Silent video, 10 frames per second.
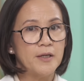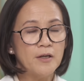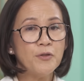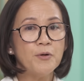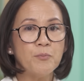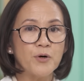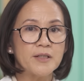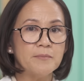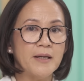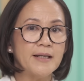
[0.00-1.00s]
But another
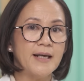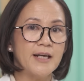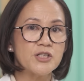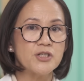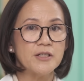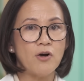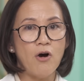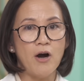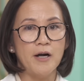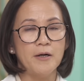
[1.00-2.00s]
important medication
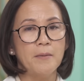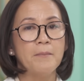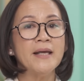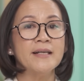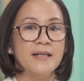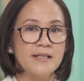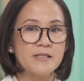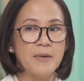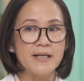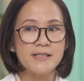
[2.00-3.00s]
are
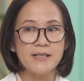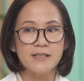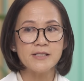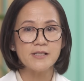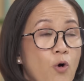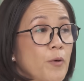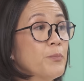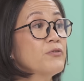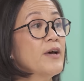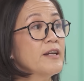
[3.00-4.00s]
maintenance medicines or
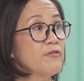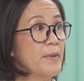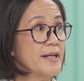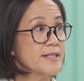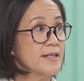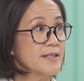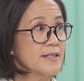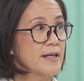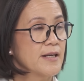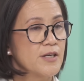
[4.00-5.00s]
preventive
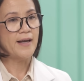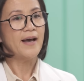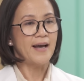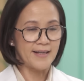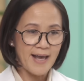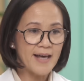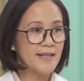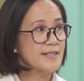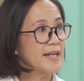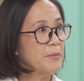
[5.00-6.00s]
medicines.
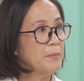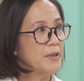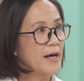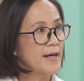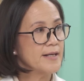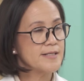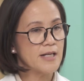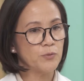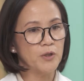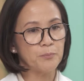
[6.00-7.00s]
Again, as the name implies,
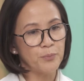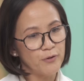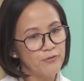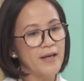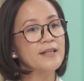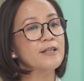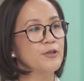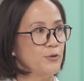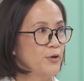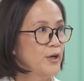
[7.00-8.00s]
it will prevent
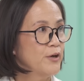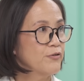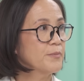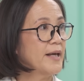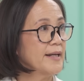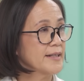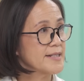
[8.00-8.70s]
you from getting